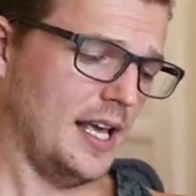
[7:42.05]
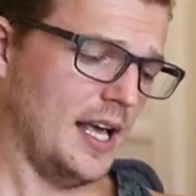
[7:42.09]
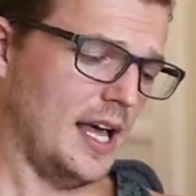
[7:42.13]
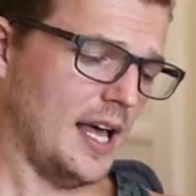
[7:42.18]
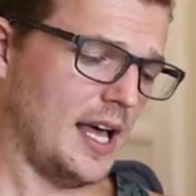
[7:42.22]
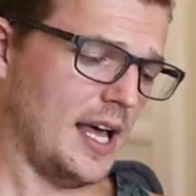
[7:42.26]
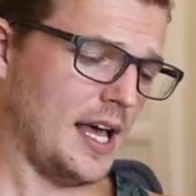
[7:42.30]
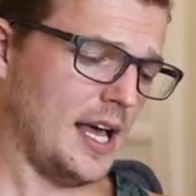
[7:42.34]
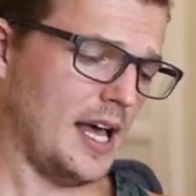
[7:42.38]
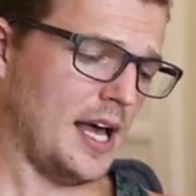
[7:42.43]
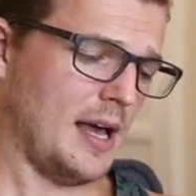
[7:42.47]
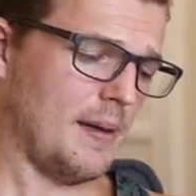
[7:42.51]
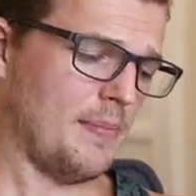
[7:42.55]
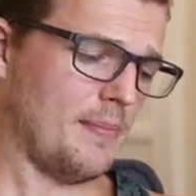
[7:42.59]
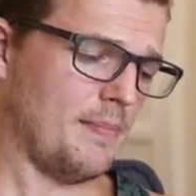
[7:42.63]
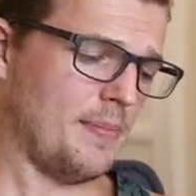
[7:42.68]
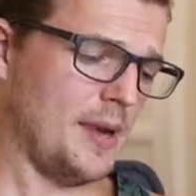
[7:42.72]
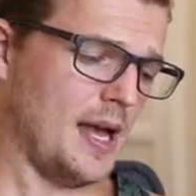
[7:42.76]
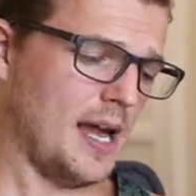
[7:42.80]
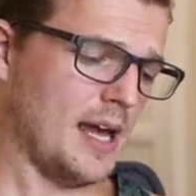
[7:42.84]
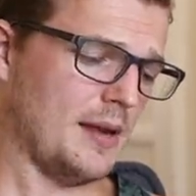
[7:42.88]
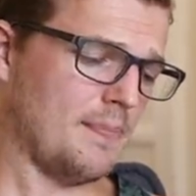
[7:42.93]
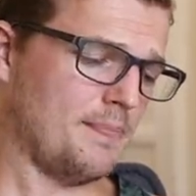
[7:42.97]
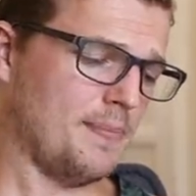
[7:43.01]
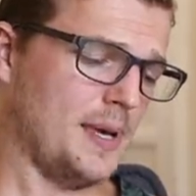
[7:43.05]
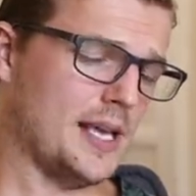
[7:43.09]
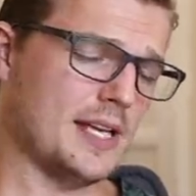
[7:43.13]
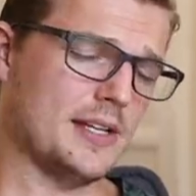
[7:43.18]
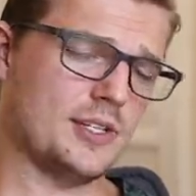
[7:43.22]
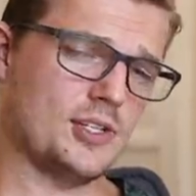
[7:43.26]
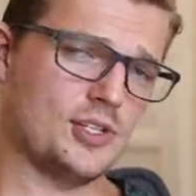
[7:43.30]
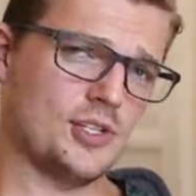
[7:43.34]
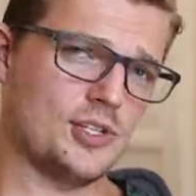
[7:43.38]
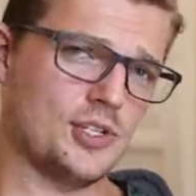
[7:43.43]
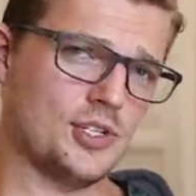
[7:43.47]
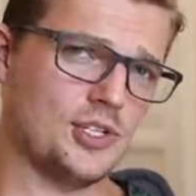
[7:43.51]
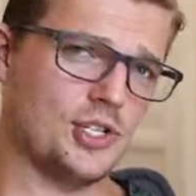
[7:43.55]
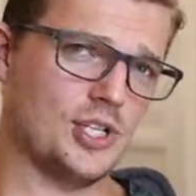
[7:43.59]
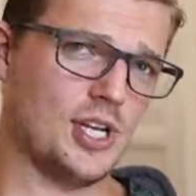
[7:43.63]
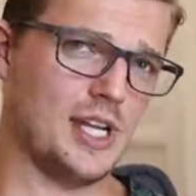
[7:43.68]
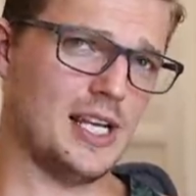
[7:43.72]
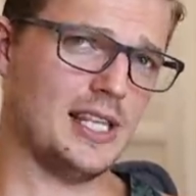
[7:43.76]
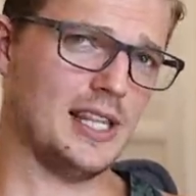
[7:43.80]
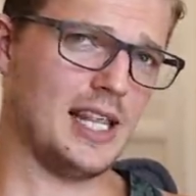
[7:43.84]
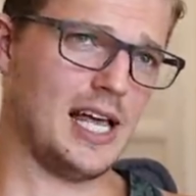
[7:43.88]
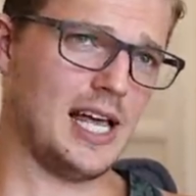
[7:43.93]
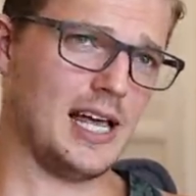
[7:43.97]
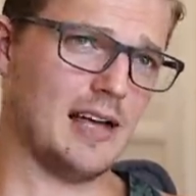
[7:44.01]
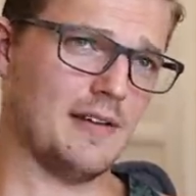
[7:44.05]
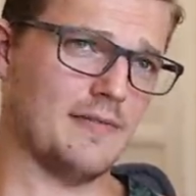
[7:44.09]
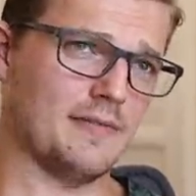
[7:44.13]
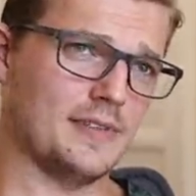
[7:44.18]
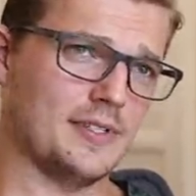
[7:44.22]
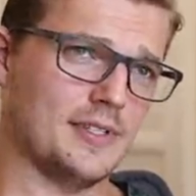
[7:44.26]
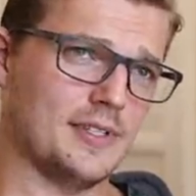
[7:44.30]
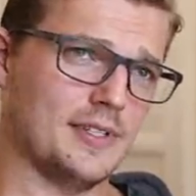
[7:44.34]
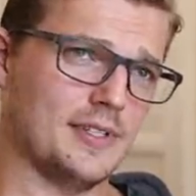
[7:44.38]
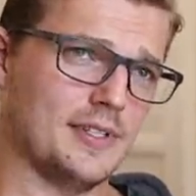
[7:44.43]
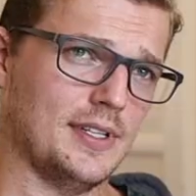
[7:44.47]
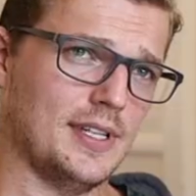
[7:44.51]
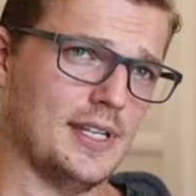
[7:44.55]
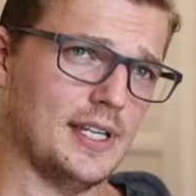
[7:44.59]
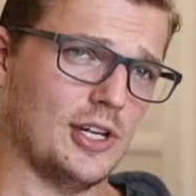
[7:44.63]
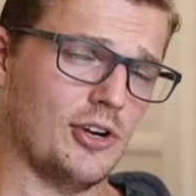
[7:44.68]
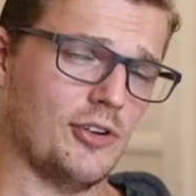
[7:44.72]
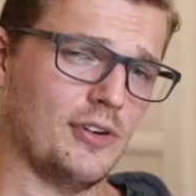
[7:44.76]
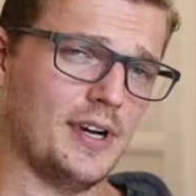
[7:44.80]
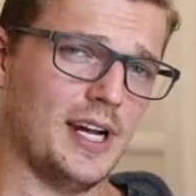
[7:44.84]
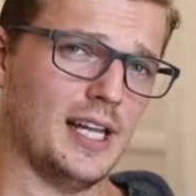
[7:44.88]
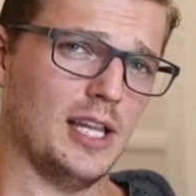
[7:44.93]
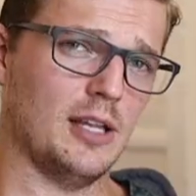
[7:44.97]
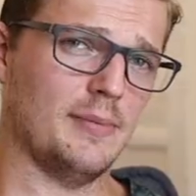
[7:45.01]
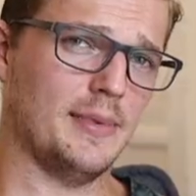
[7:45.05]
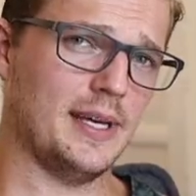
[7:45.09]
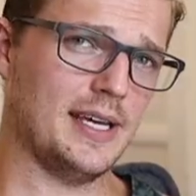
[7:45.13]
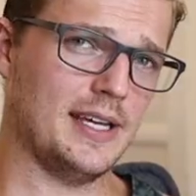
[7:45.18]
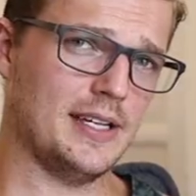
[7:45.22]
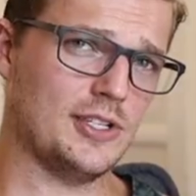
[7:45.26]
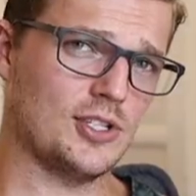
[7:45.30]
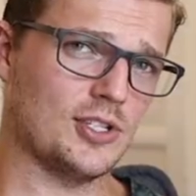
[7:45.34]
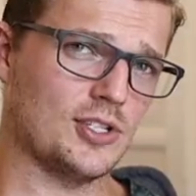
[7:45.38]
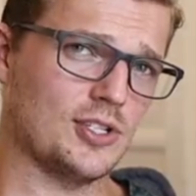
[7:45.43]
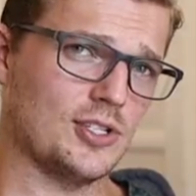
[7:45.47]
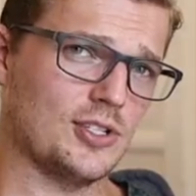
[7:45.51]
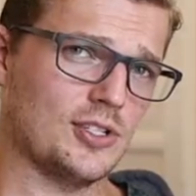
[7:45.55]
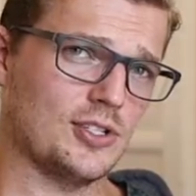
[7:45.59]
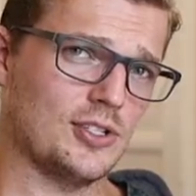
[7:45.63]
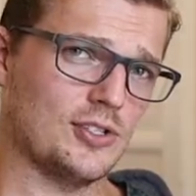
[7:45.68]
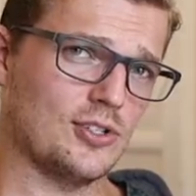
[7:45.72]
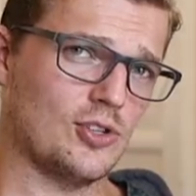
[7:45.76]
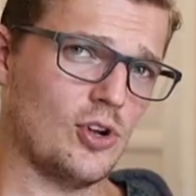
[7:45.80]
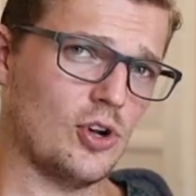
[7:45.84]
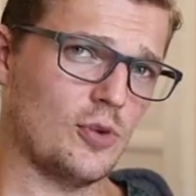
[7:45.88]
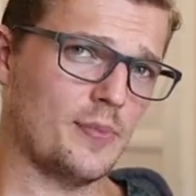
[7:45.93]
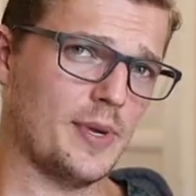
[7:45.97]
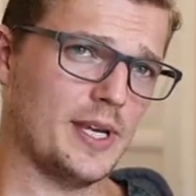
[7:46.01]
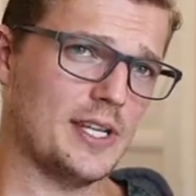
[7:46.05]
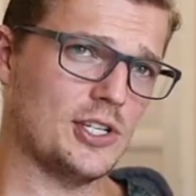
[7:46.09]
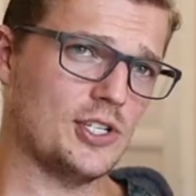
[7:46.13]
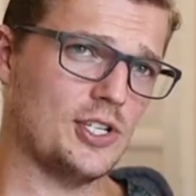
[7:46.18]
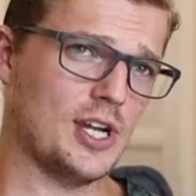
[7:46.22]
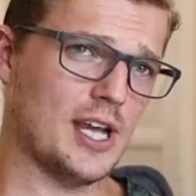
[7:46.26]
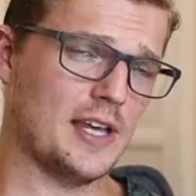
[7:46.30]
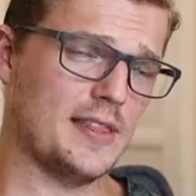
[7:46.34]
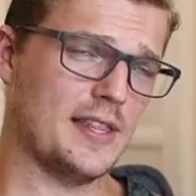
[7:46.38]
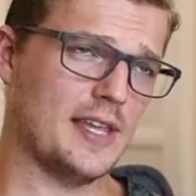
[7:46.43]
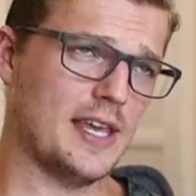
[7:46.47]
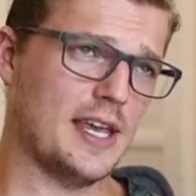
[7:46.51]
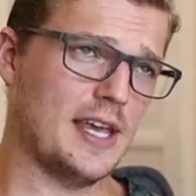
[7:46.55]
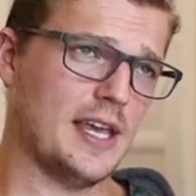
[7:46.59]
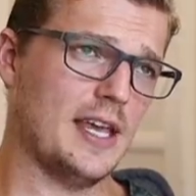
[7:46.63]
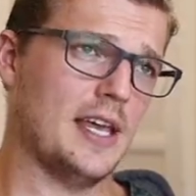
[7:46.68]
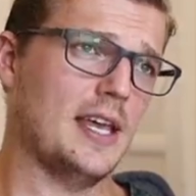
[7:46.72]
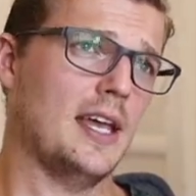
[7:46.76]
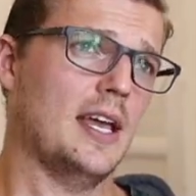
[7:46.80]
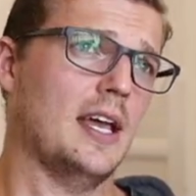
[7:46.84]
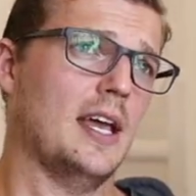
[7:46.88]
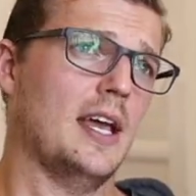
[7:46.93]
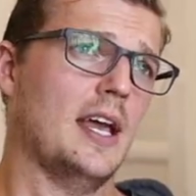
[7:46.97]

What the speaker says: But beach, she loves the Cronulla Beach, dog beach down there.